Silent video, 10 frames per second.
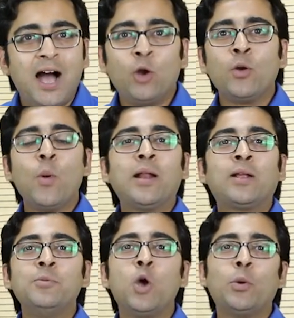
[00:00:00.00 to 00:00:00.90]
Hello and
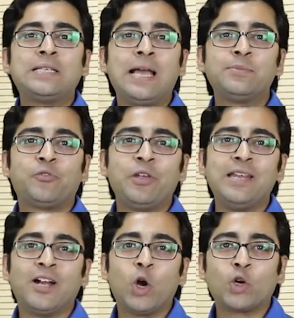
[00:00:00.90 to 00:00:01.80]
welcome here with
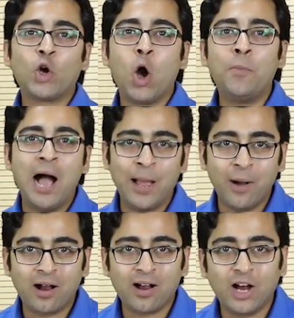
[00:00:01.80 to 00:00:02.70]
timesofindia.com. I am
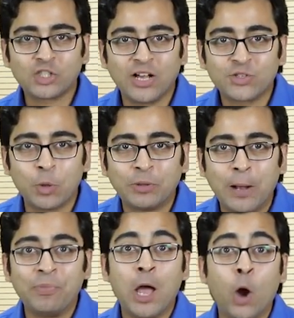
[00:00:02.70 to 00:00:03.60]
Akash Dasgupta.
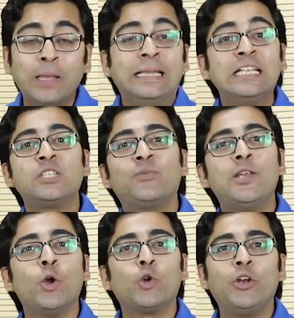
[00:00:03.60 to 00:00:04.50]
Now in this
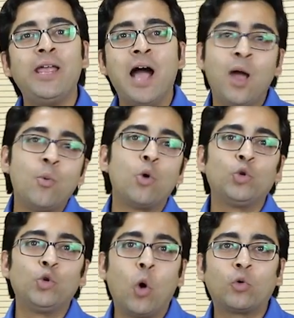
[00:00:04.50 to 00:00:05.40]
video today, I want
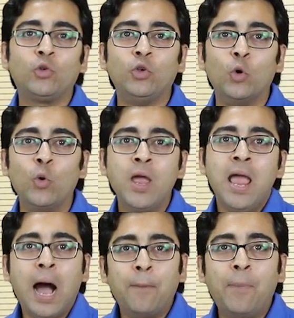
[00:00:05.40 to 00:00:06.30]
to talk to you
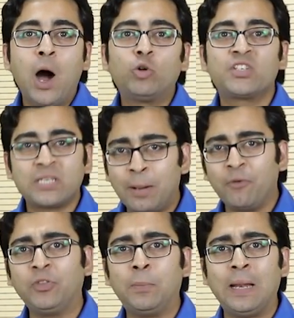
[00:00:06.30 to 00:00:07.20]
about some
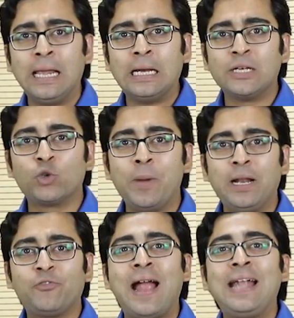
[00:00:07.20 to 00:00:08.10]
of the players who made a
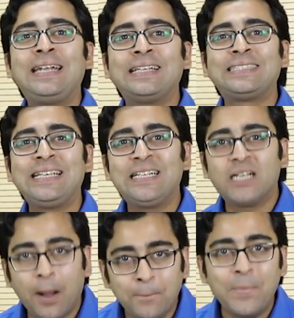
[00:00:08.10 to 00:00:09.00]
fantastic
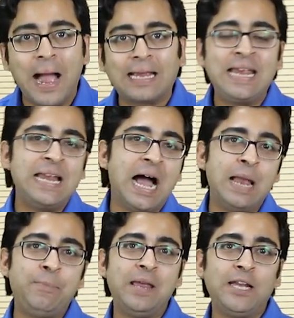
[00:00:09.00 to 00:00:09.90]
comeback in
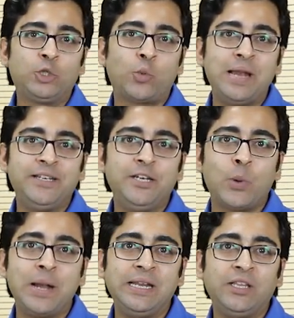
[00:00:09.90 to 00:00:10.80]
IPL
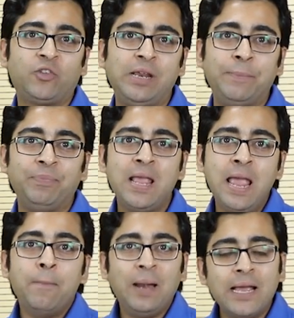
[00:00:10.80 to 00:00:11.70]
2023.
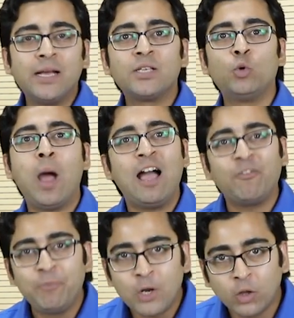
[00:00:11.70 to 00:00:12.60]
Players who
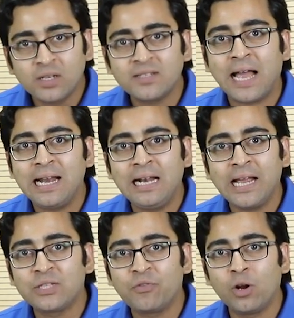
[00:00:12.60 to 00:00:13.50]
have been on the
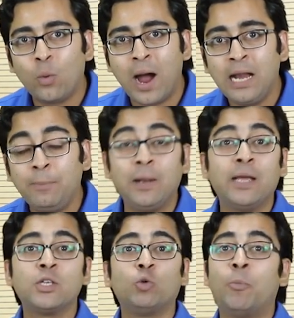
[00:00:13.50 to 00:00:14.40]
sidelines for a while,
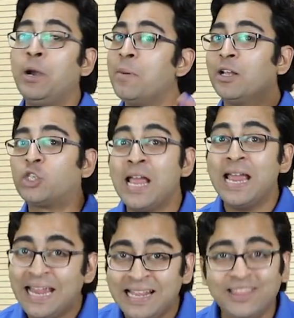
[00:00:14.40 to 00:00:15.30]
players who were pretty much
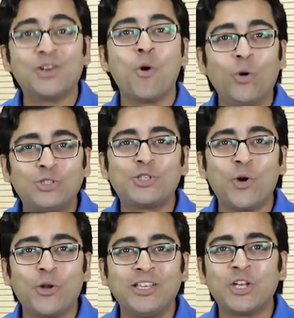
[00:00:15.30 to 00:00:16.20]
in the cold
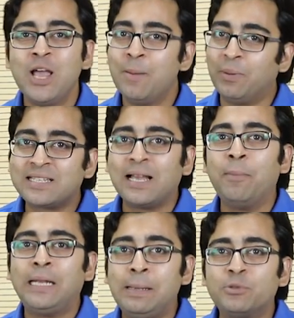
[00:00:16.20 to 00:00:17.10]
storage, but
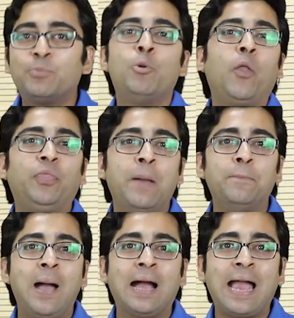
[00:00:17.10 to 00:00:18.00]
some teams brought them
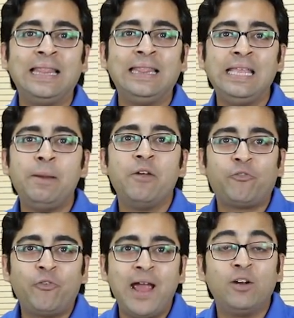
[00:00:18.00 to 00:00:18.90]
back and they
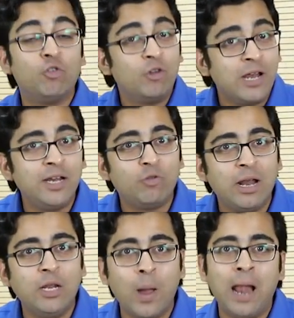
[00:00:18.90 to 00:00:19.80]
fared really,
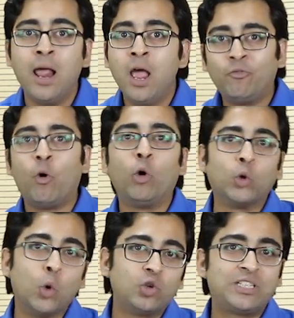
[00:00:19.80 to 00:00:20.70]
really well for
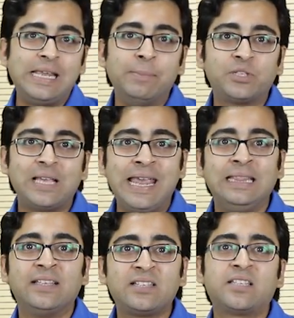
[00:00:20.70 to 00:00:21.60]
those teams
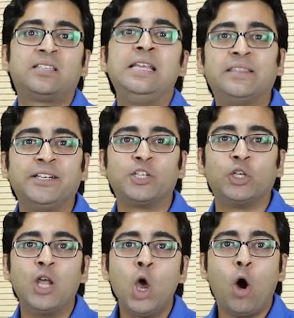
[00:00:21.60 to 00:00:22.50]
in the 16th
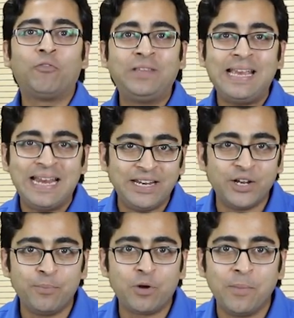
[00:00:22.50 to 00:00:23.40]
edition of the
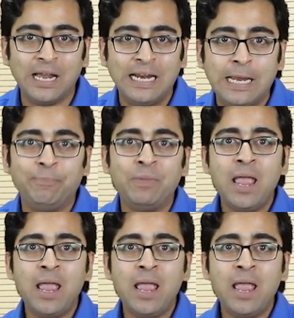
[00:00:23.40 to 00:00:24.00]
Indian Premier League.